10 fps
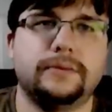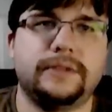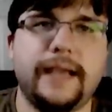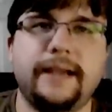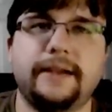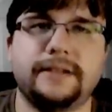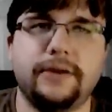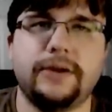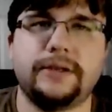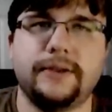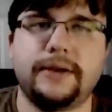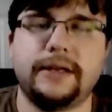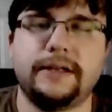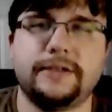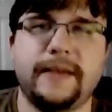take a serious look
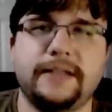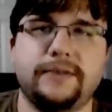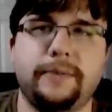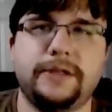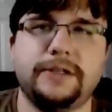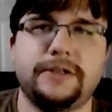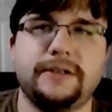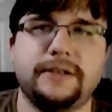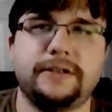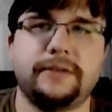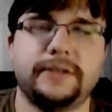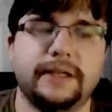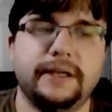into spaced repetition systems.